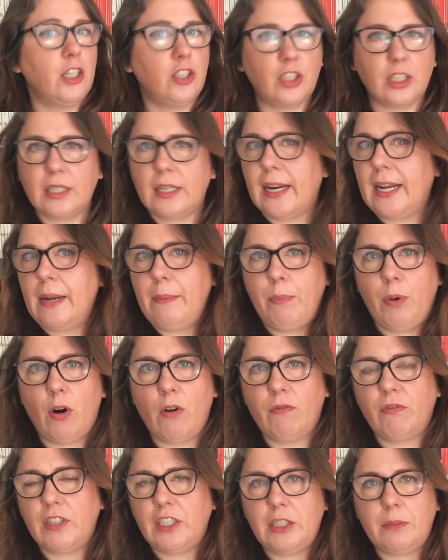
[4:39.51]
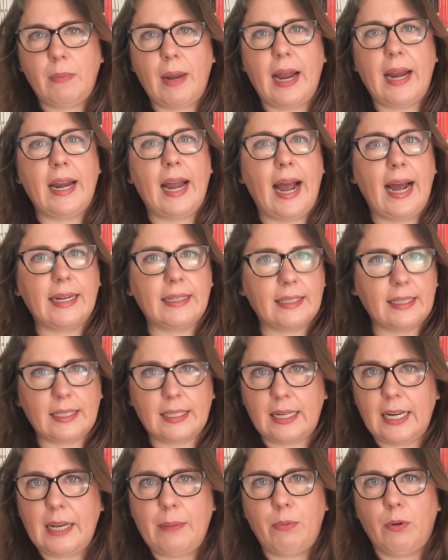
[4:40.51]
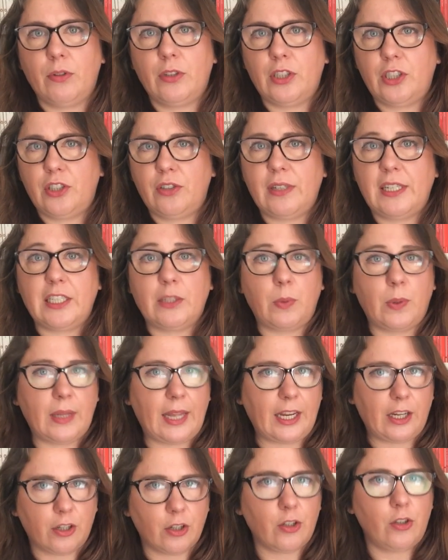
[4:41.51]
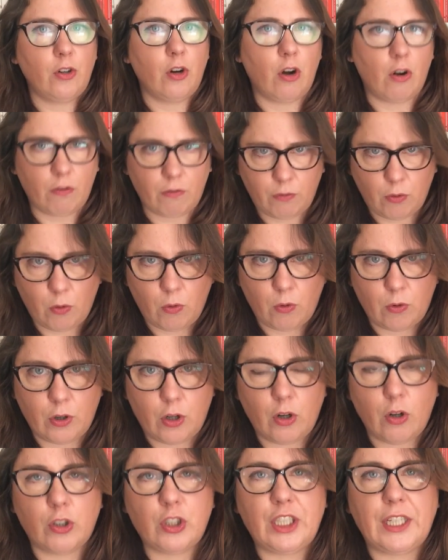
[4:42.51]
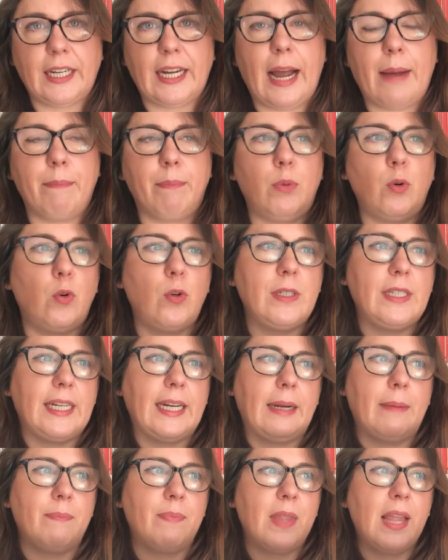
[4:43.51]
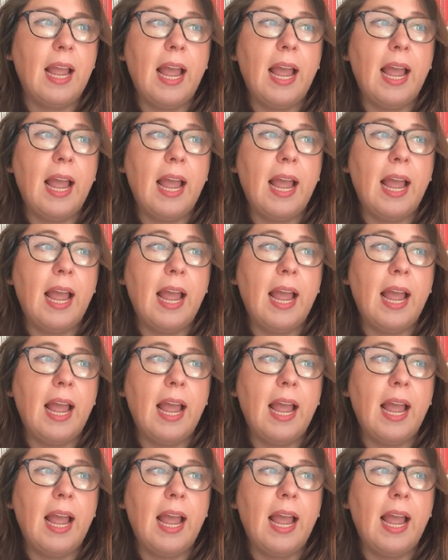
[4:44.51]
just like impoverished men, had to sleep on the streets when they could not afford lodging and boarding.